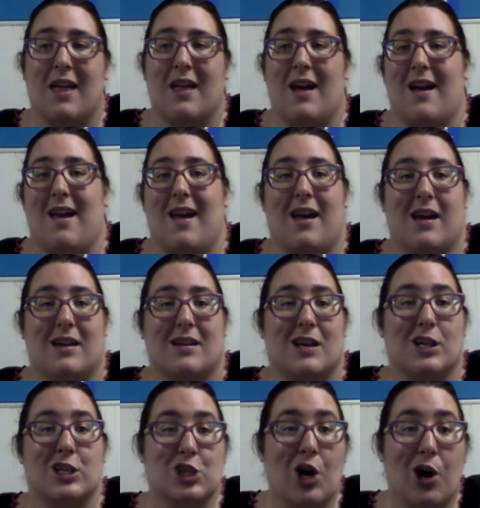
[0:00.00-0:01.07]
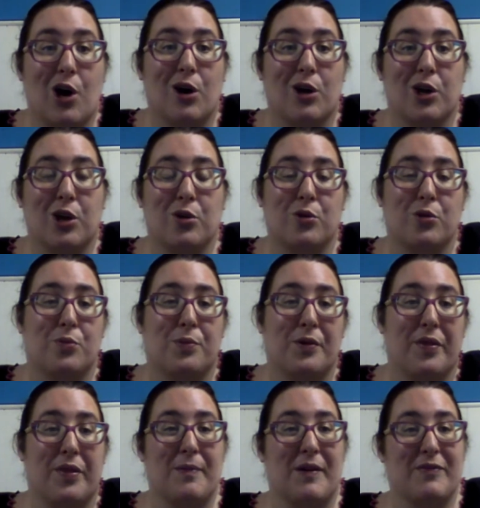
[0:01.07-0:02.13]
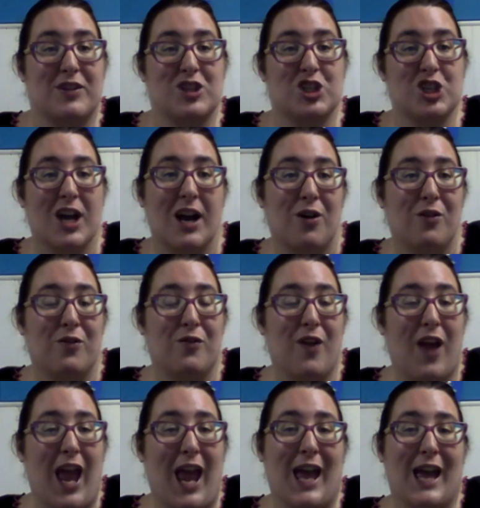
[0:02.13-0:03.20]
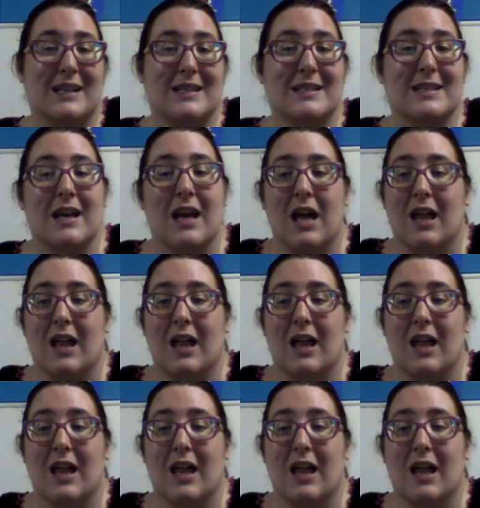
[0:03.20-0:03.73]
I had a dog who pulled them off the shelf and